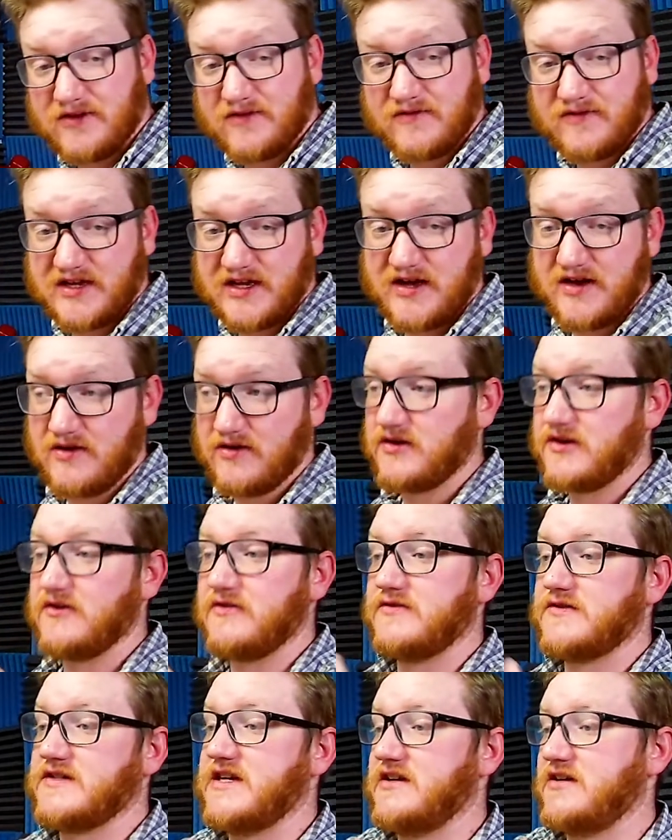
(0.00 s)
video
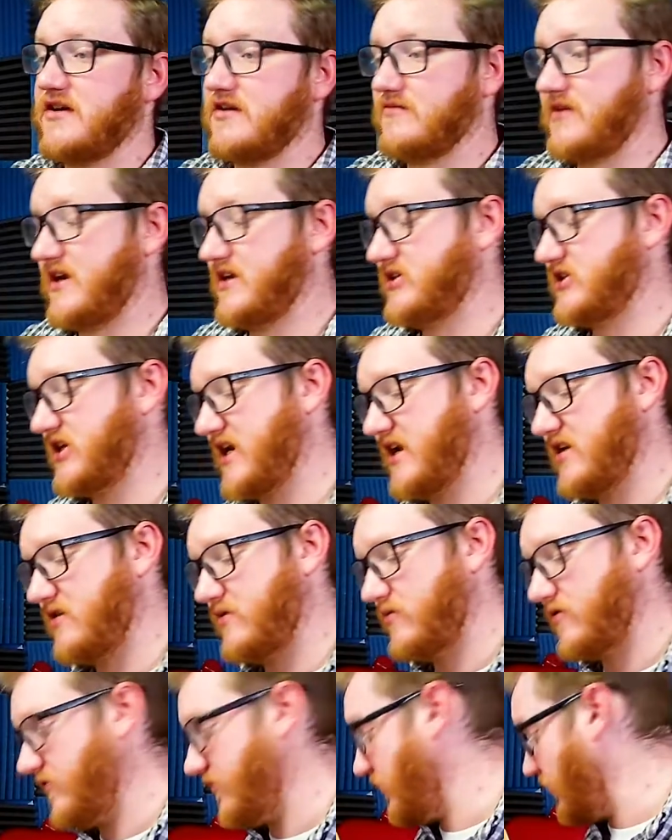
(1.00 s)
you've seen on my channel
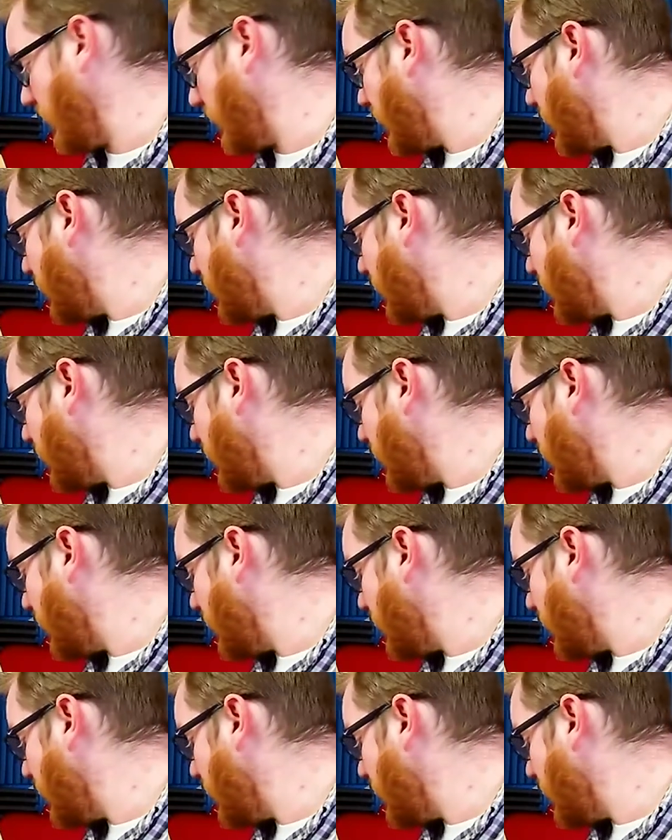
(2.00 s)
before,